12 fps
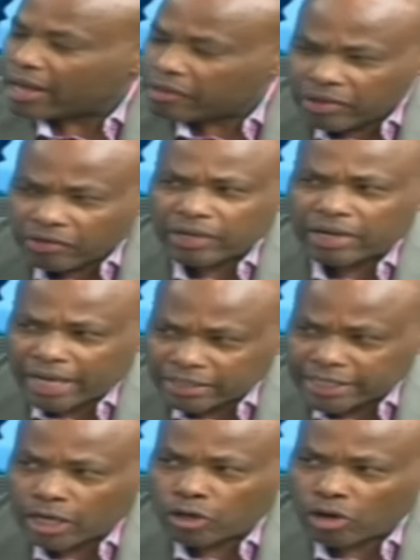Ethics and
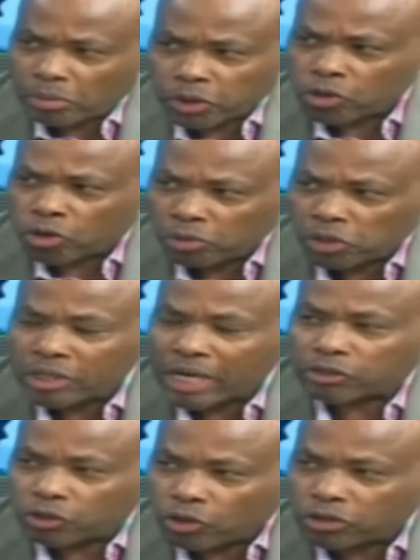Anti-Corruption Commission
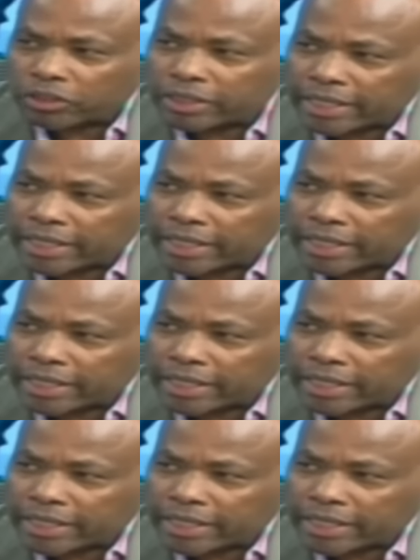has not